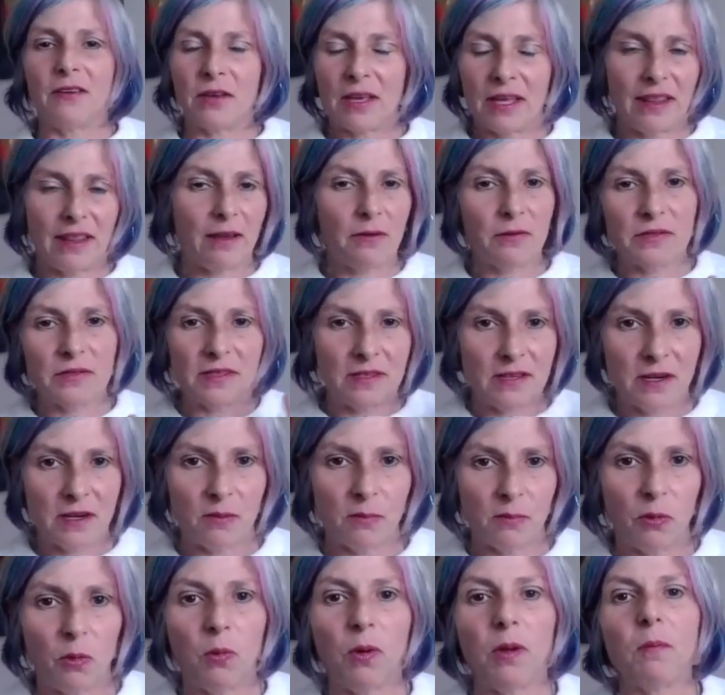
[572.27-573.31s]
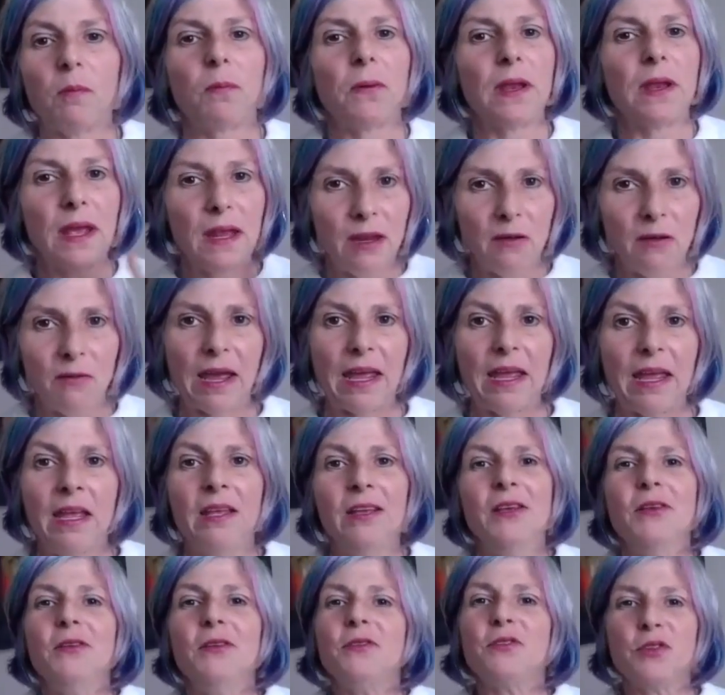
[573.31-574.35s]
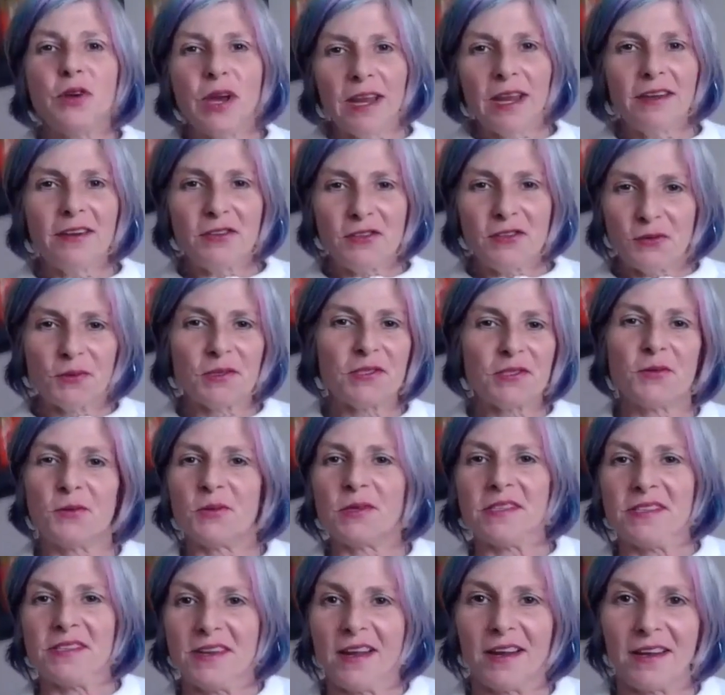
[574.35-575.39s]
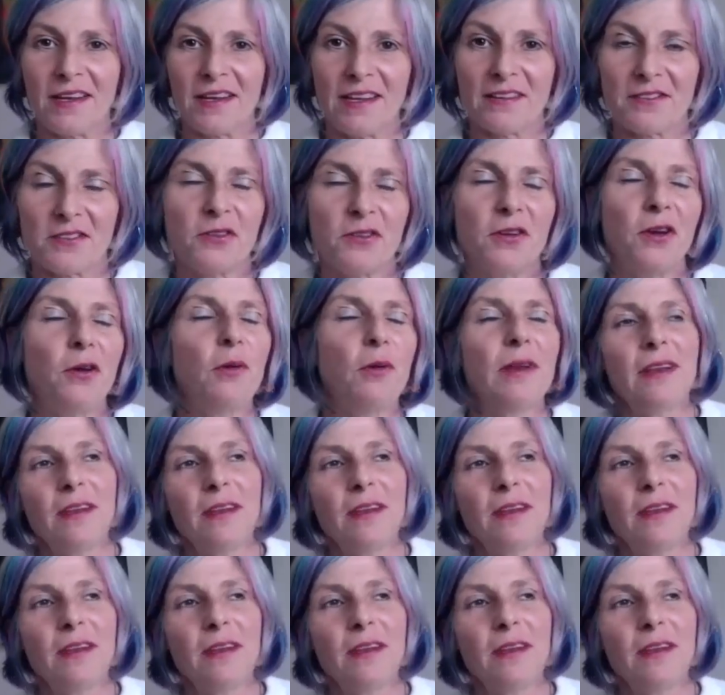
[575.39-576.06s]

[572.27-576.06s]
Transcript: Okay, that was a terrible one. But anyway, trying to do it so it's not a yes or no.